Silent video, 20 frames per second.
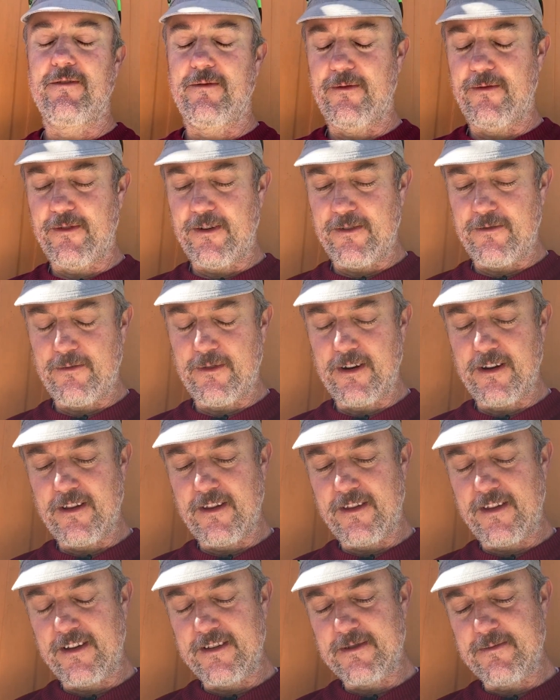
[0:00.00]
One of the
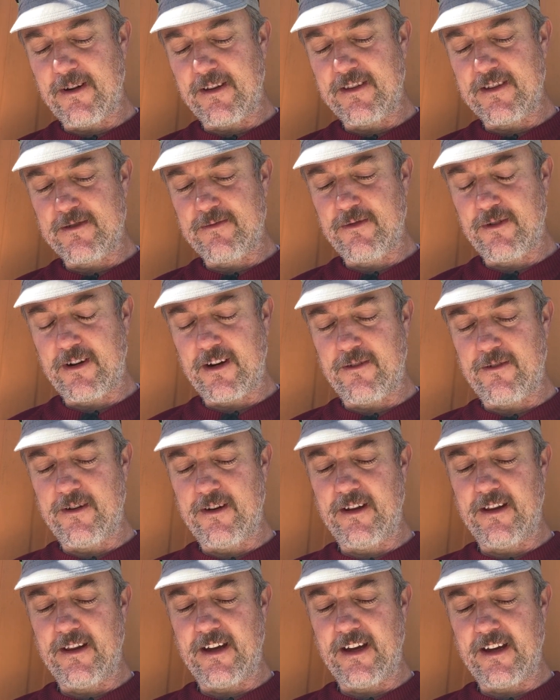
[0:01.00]
things about this book I
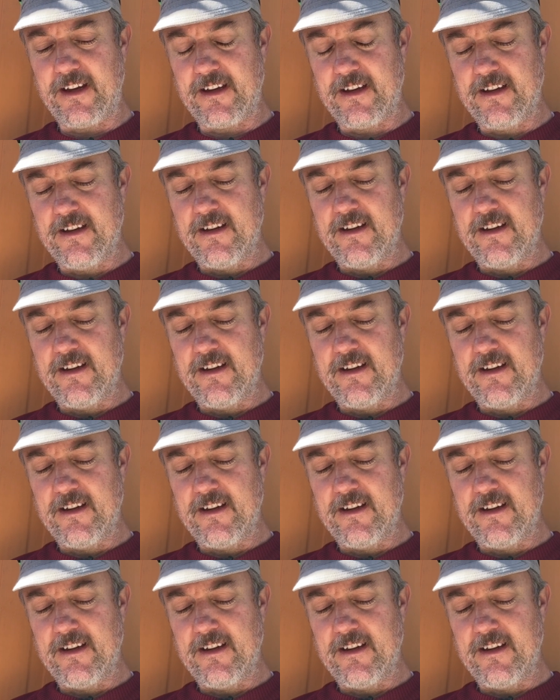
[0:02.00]
really like